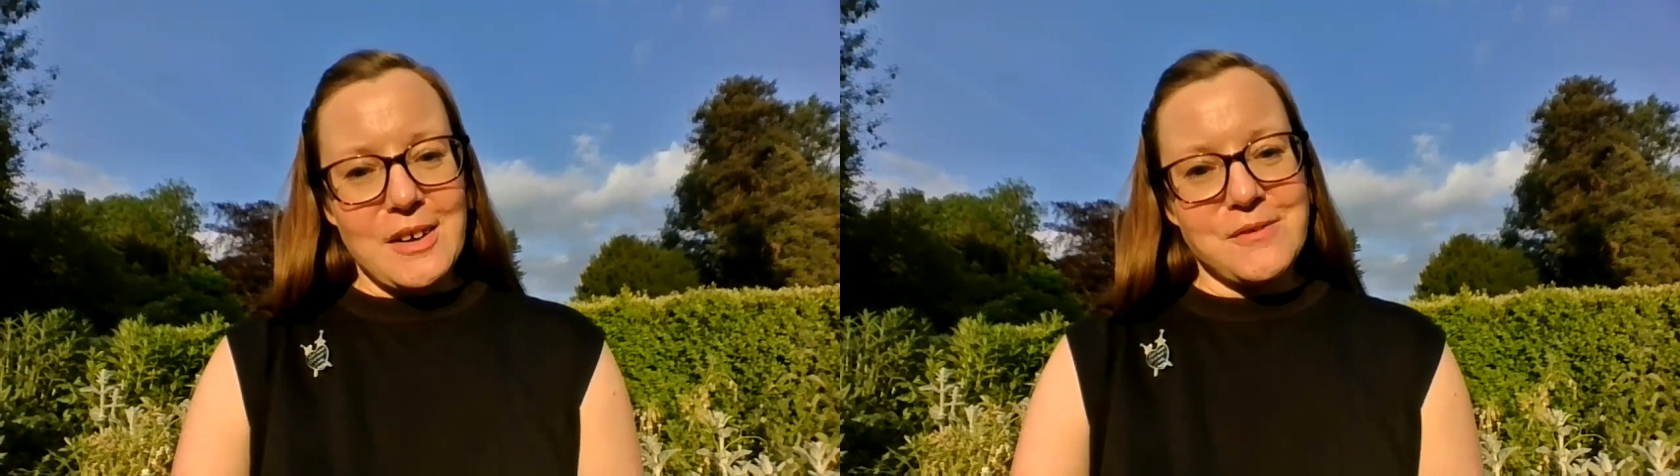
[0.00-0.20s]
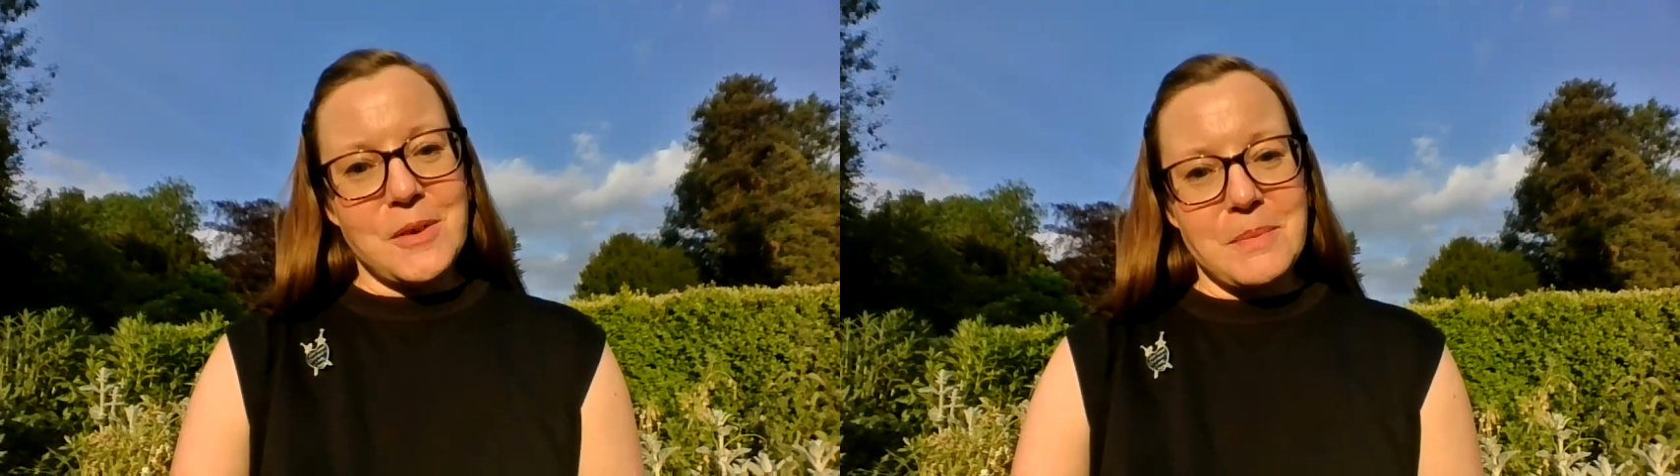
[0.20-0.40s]

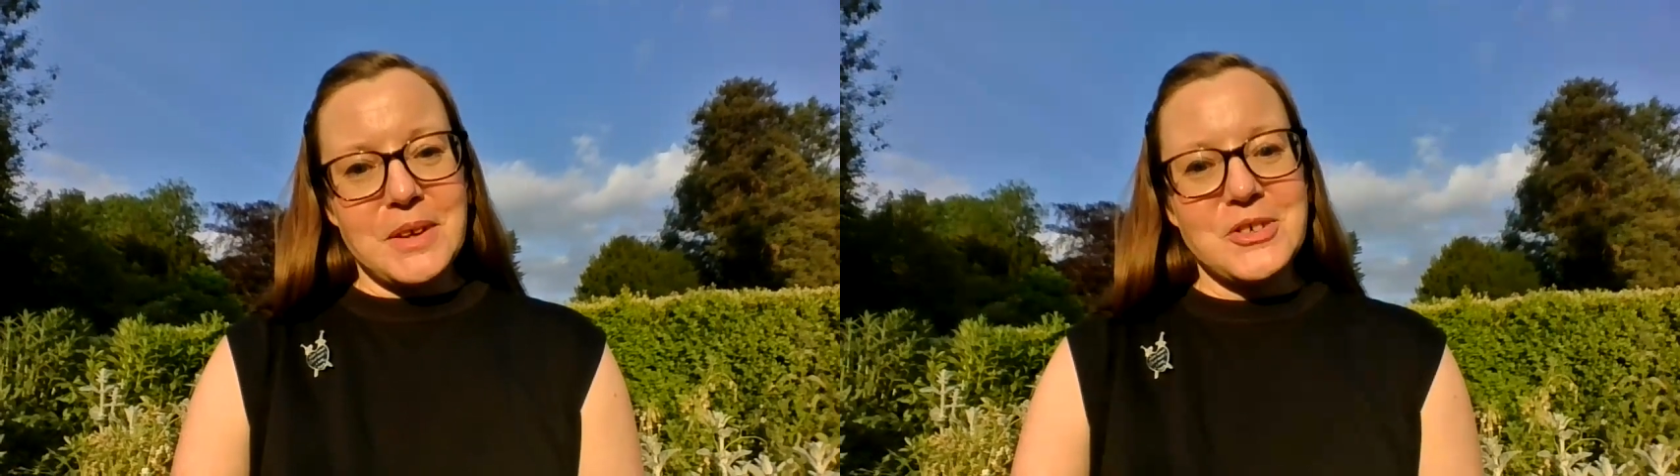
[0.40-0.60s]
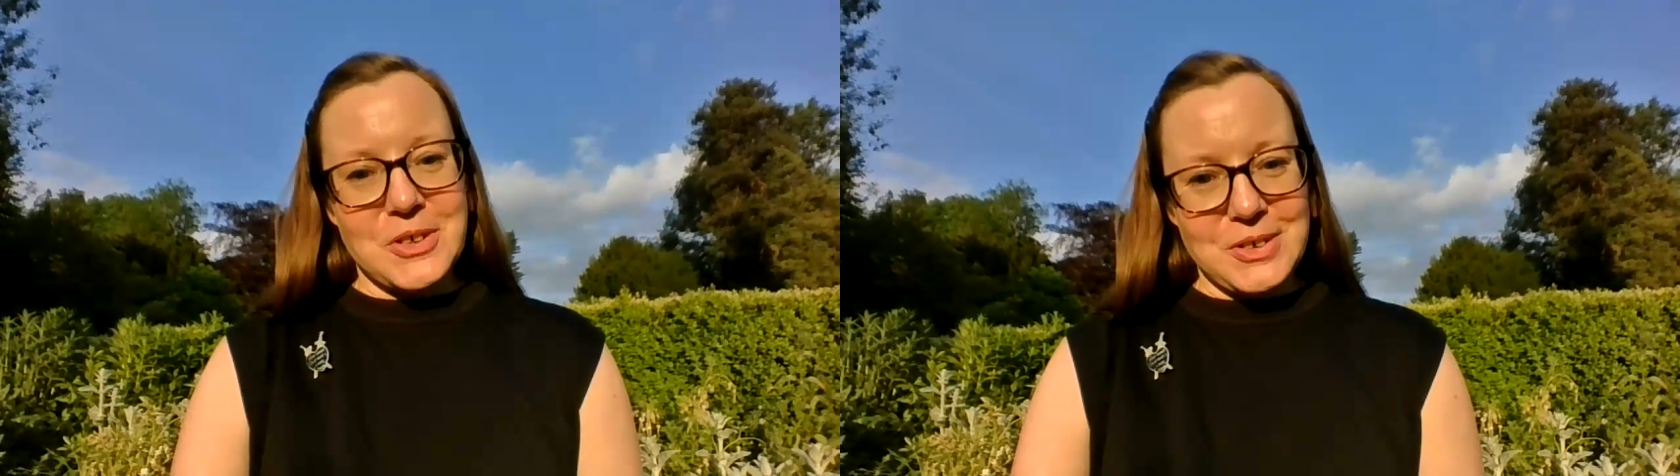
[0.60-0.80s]
from the
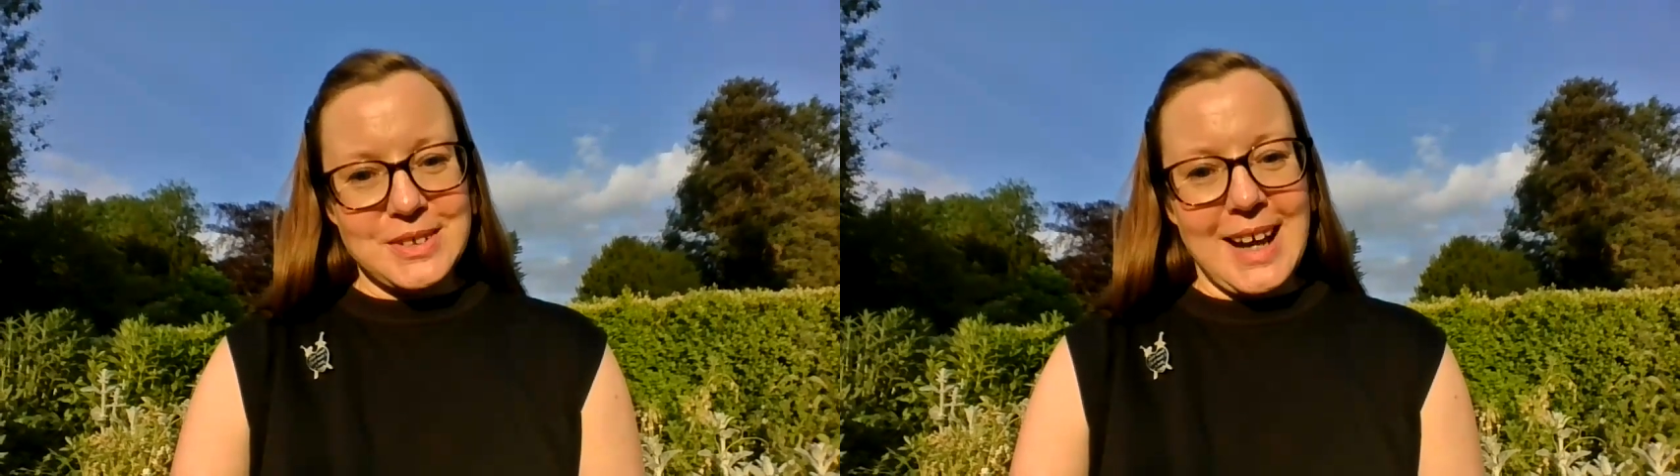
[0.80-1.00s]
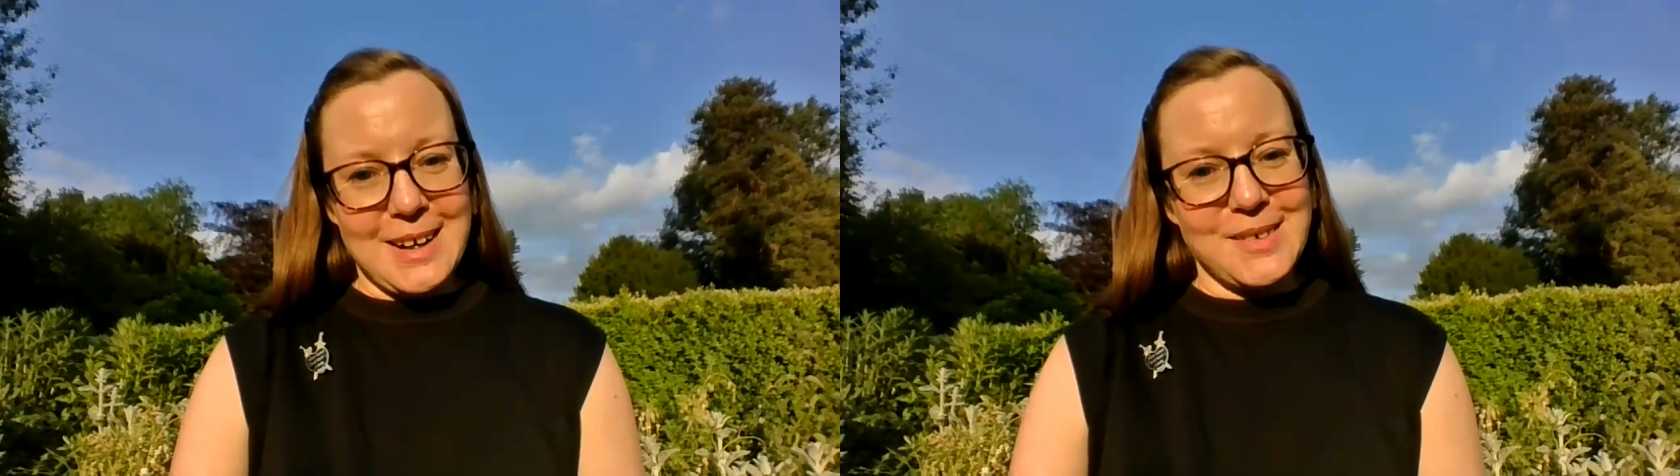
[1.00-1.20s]

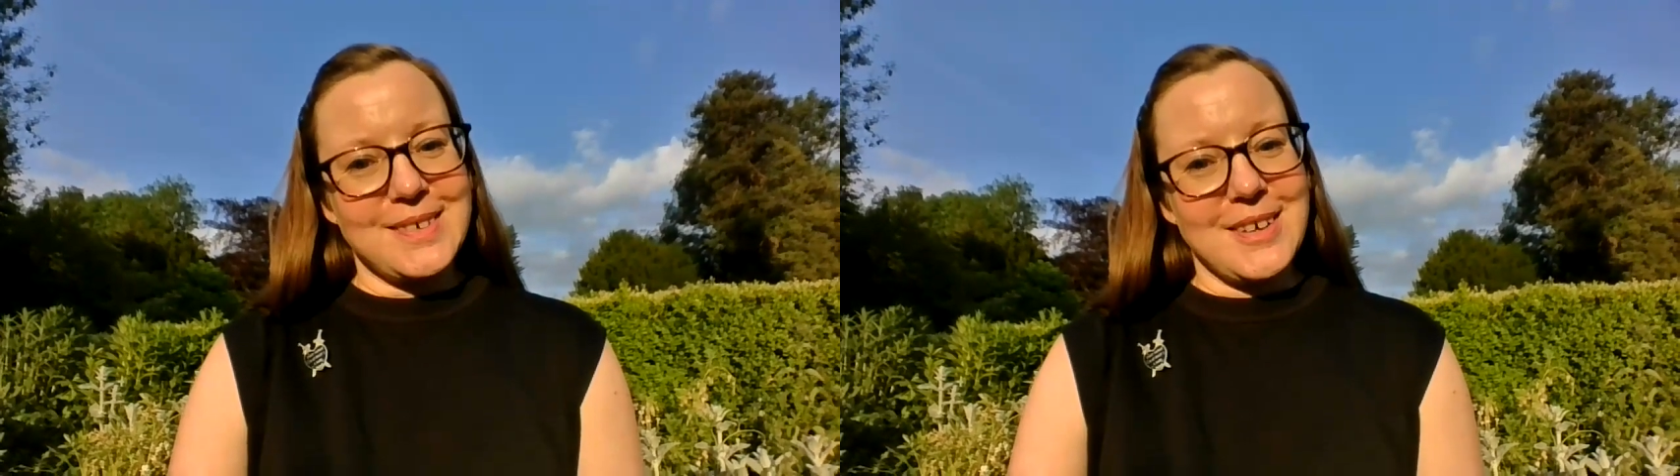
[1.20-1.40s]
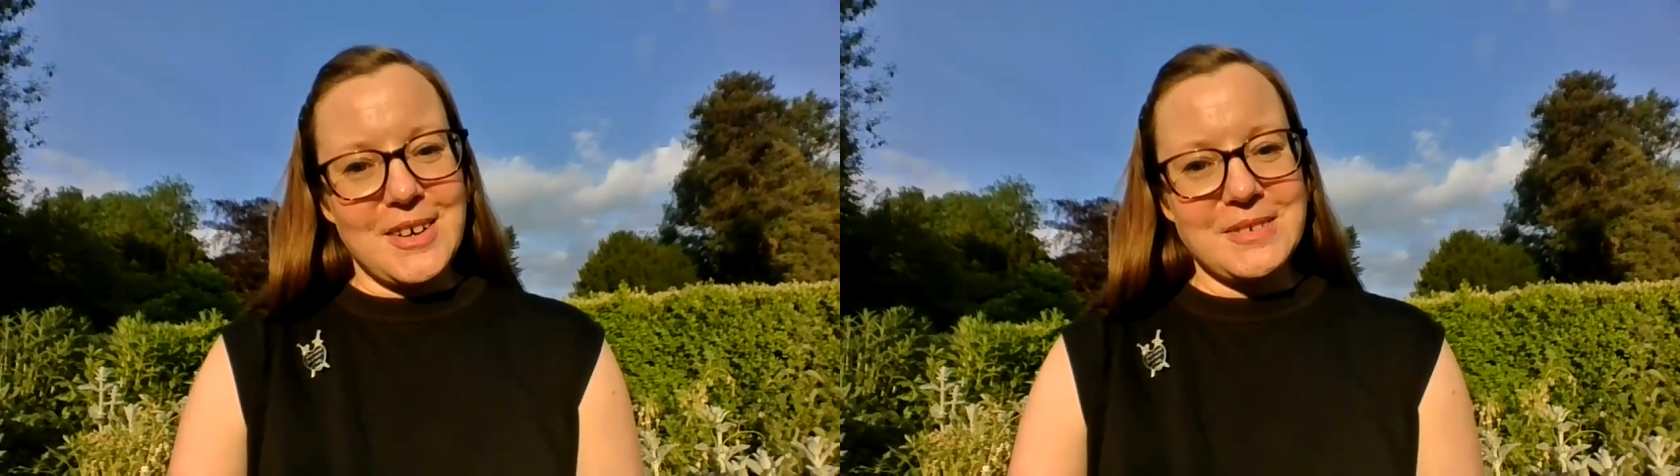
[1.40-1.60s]
Chawton House
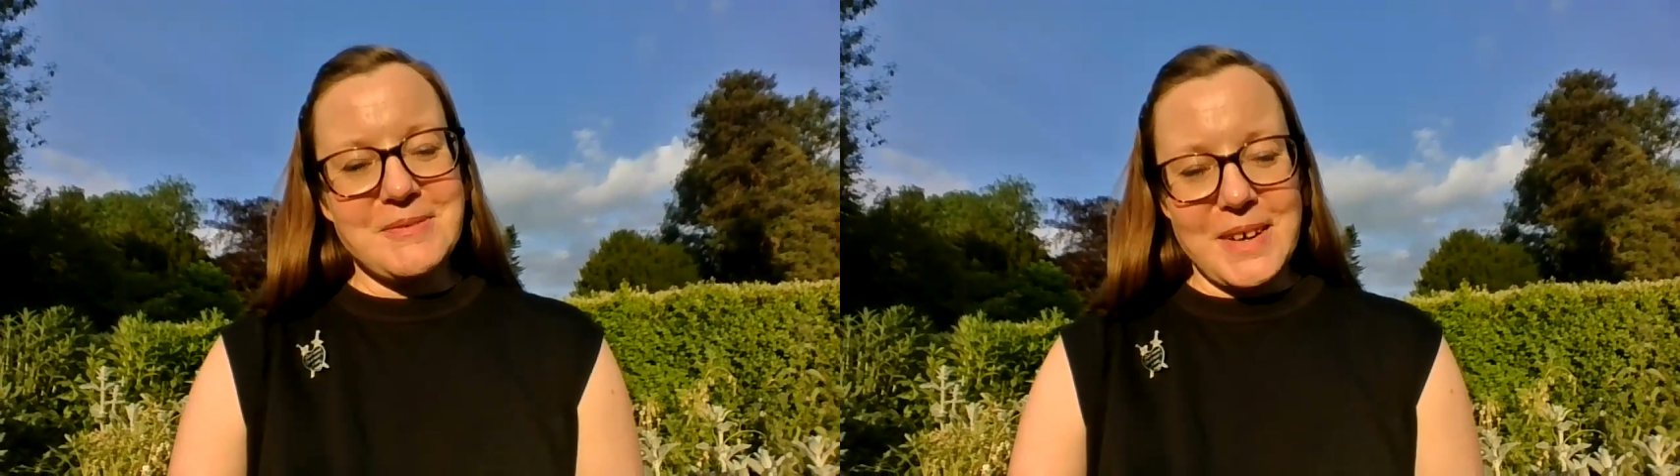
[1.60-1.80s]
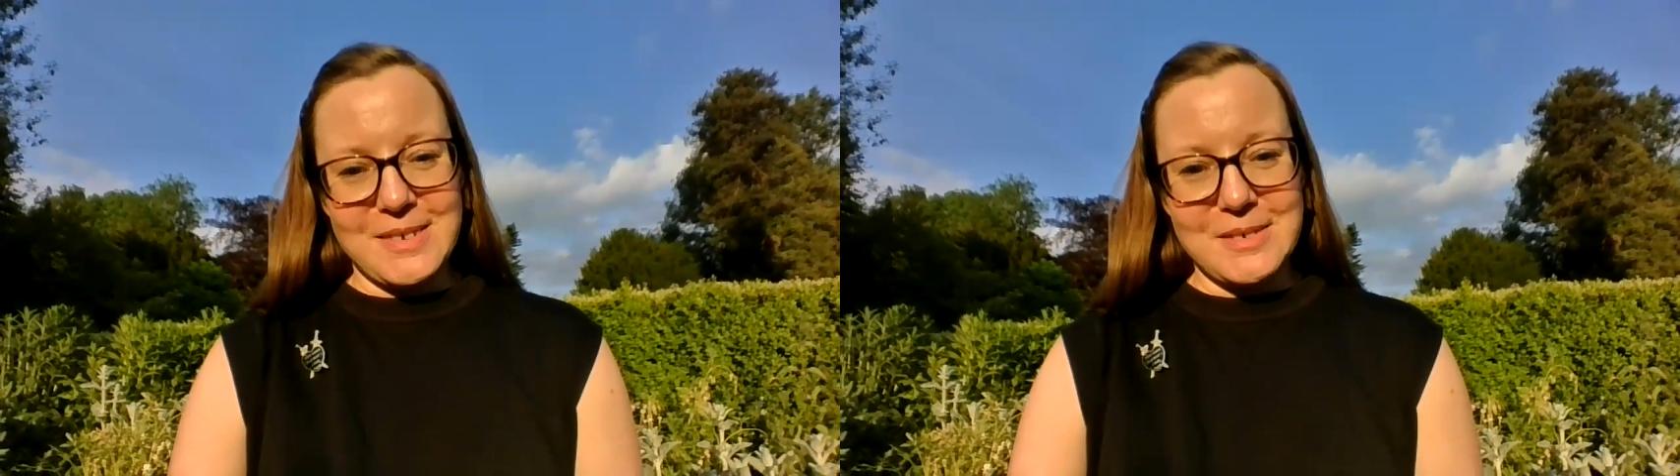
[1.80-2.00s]
Garden
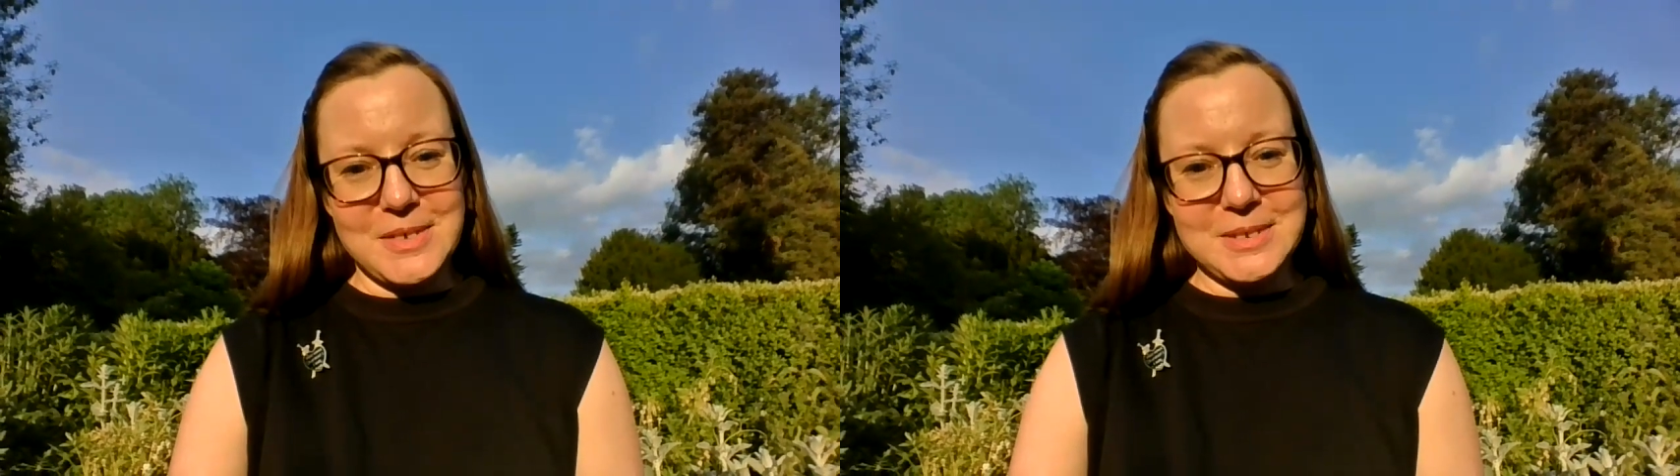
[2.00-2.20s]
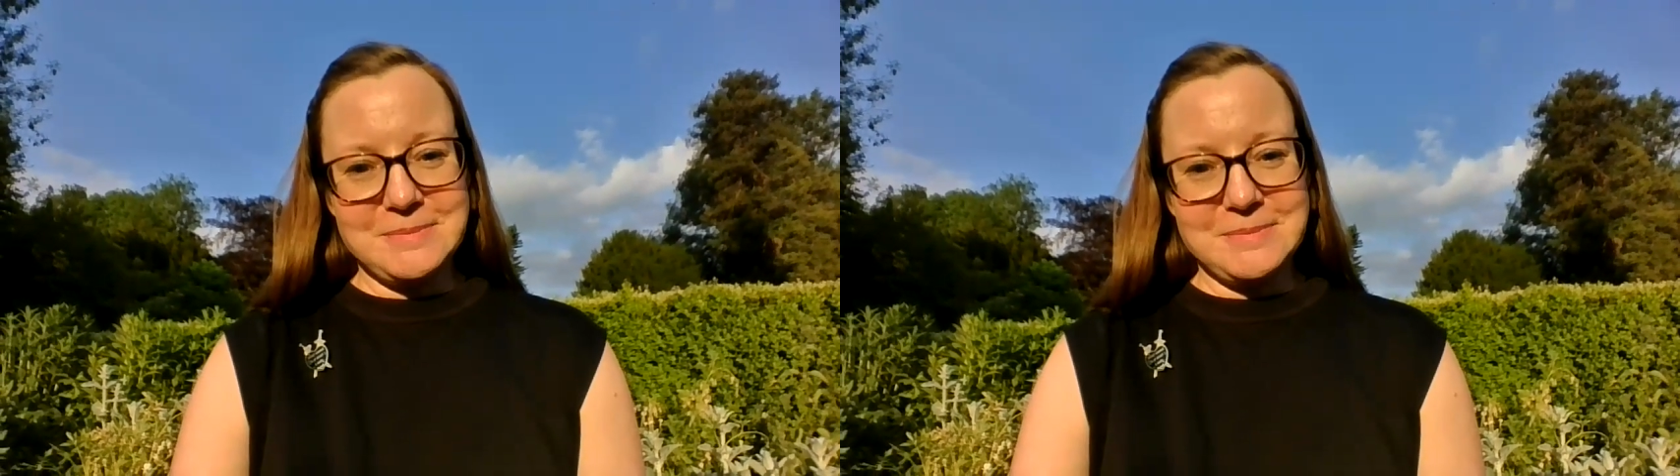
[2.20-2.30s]
Festival.